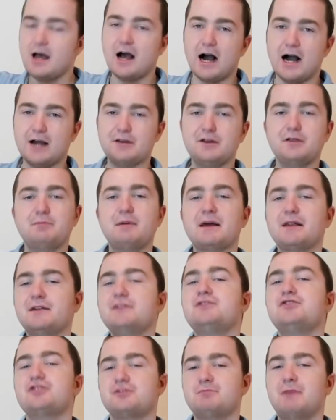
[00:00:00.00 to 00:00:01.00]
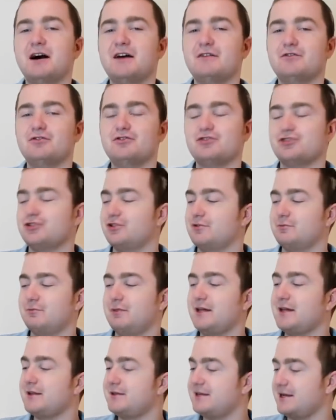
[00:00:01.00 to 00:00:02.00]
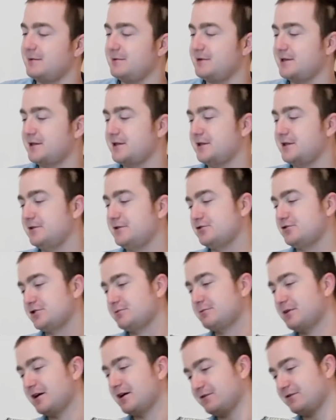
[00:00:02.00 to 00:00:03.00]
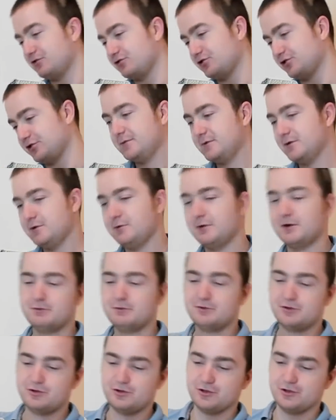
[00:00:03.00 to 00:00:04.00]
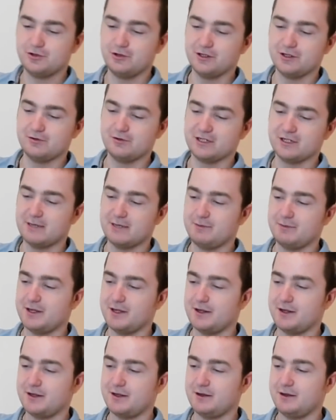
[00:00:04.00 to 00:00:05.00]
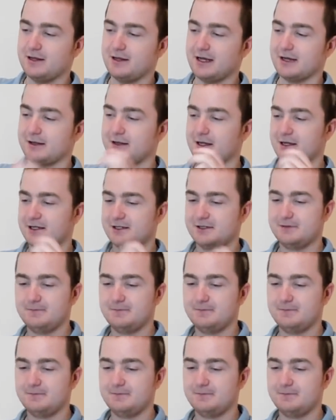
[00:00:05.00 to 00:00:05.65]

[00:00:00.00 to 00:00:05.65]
I suspect it's just my version. Please tell me this is just my version. You know what, we're just going to keep this like that.